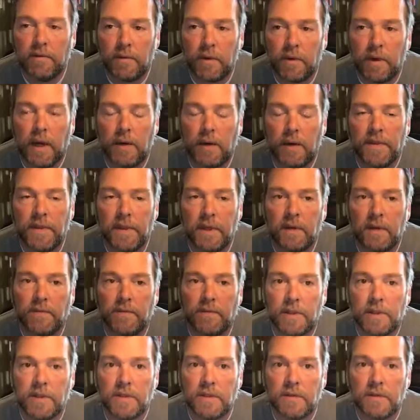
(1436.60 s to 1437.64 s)
of I would think of
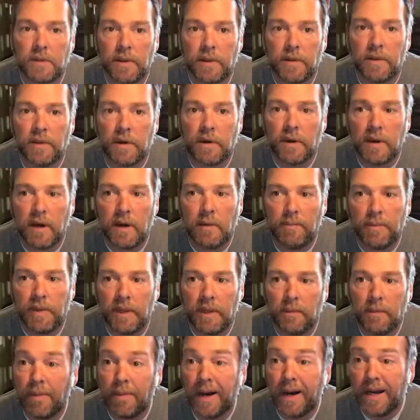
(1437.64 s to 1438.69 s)
it this way: the
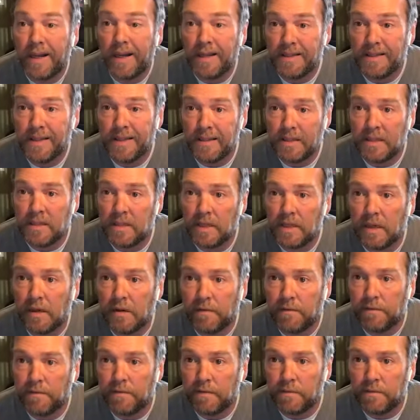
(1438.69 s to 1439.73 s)
company buys
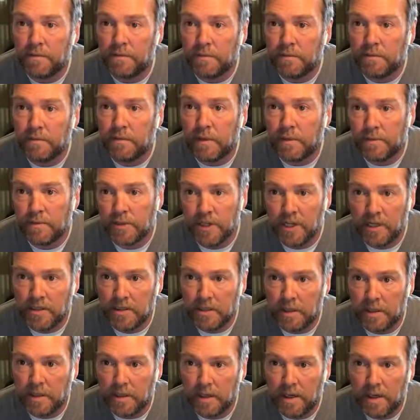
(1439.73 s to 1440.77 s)
itself from
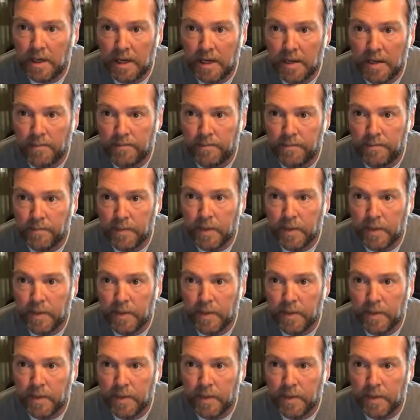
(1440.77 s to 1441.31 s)
Justin and I.